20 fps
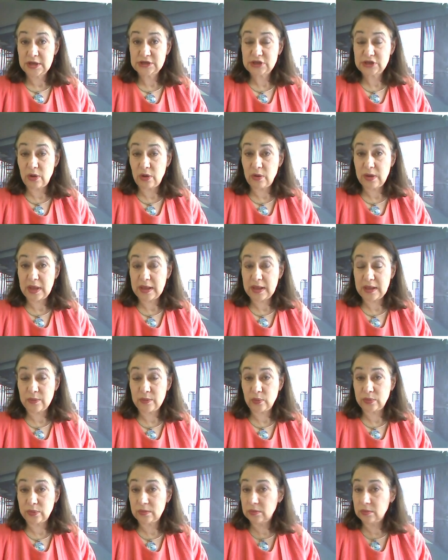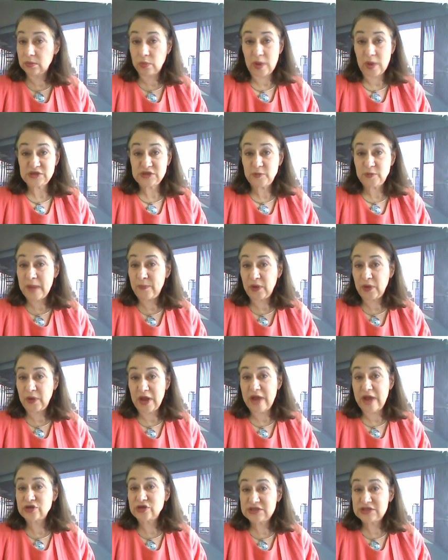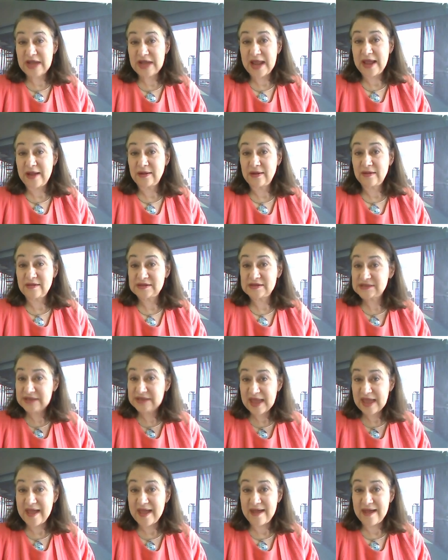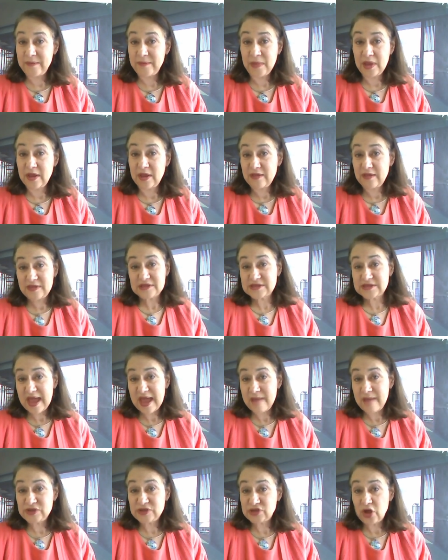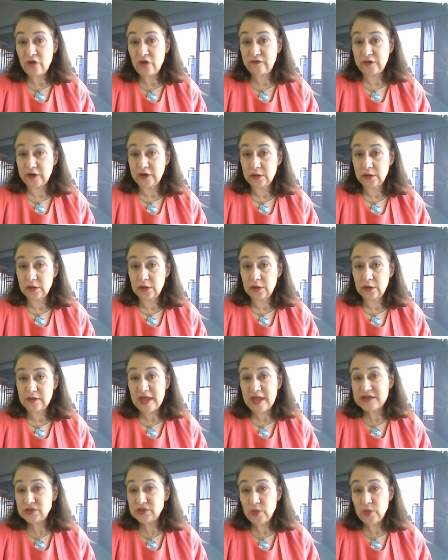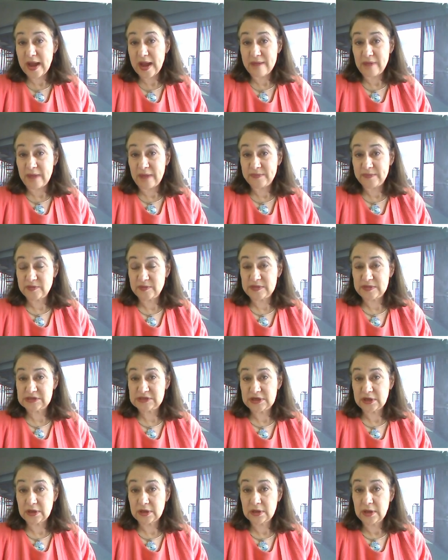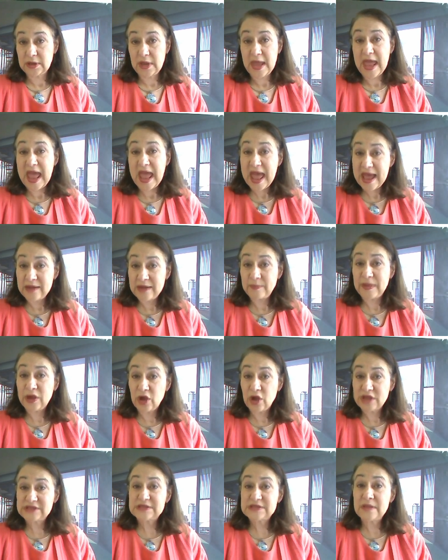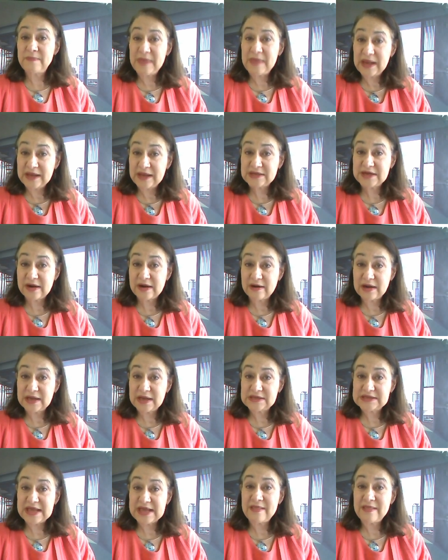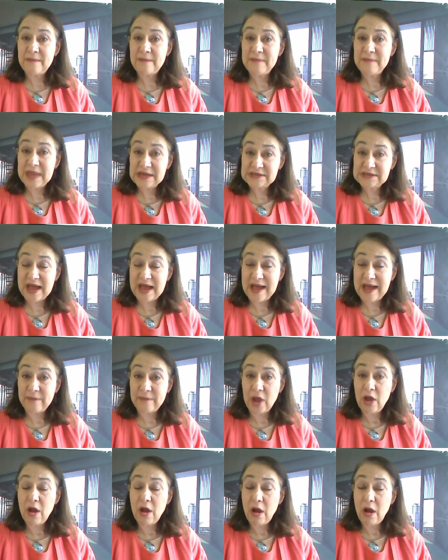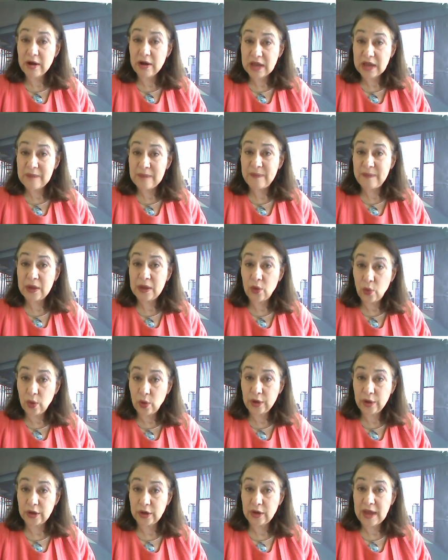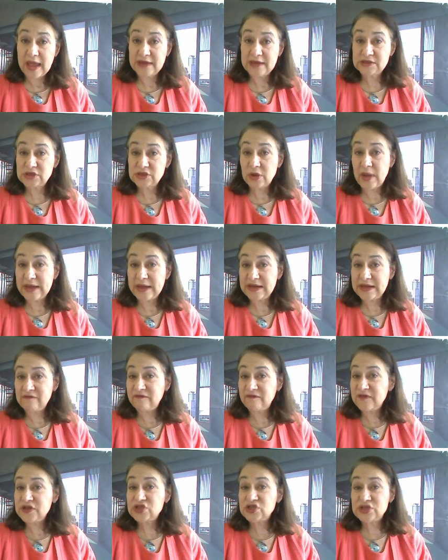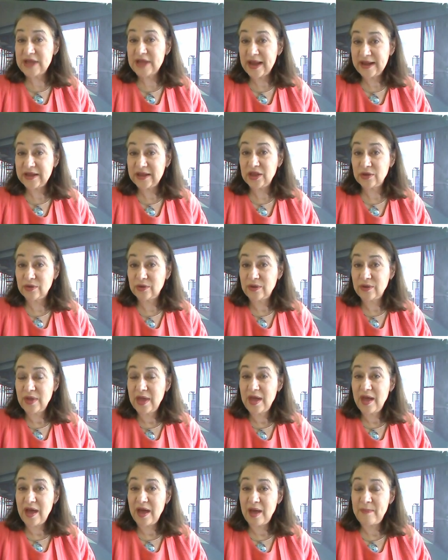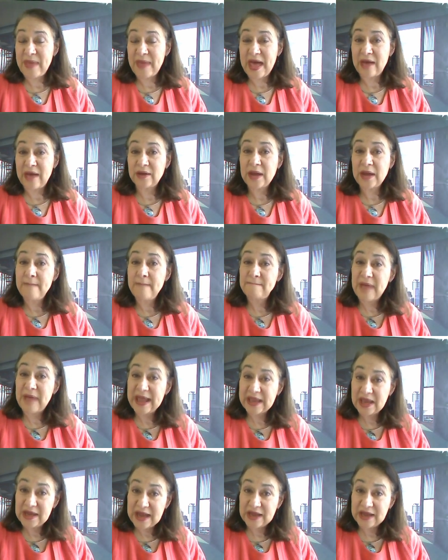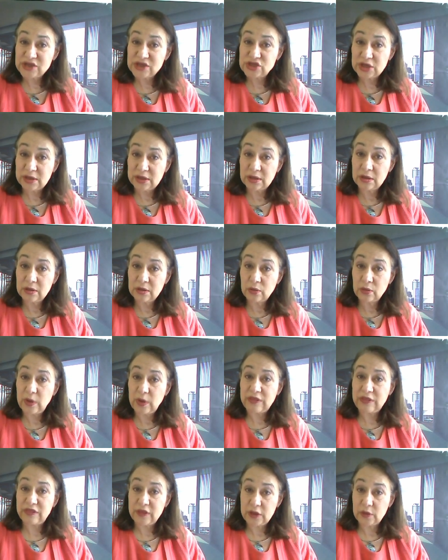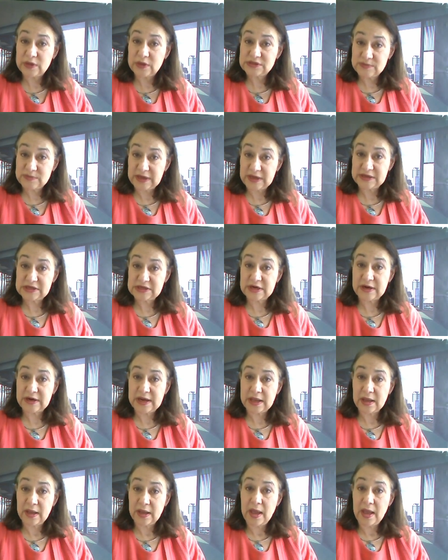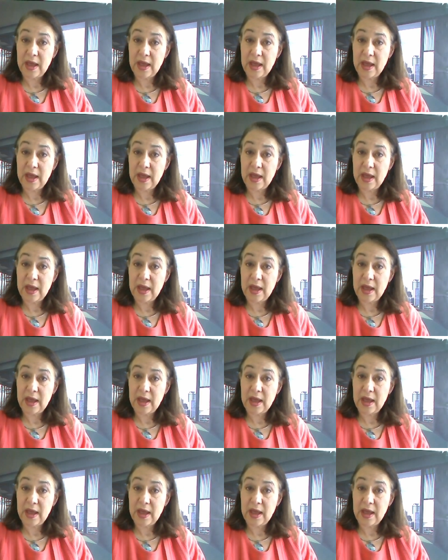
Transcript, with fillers: So once people understand the scam, the scam is over. That's why I'm optimistic. And because the militaries, in the meantime, are keeping order. And so I didn't finish telling you about my connection with the U.S. military.